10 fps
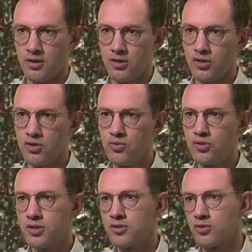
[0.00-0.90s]

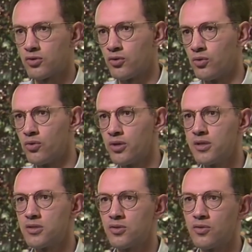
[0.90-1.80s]
users or an
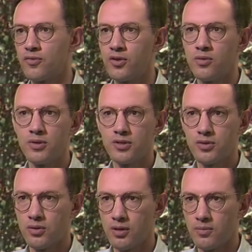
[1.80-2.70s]
audience or viewers,
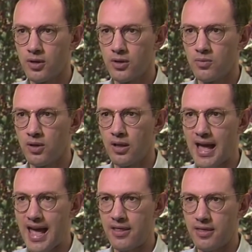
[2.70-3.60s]
call them what you will,
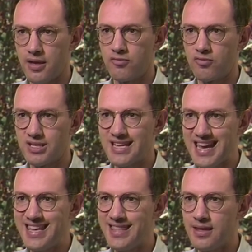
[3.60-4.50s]
and then
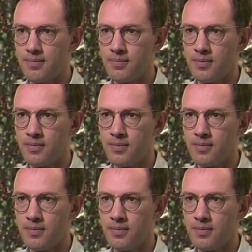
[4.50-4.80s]
retain them,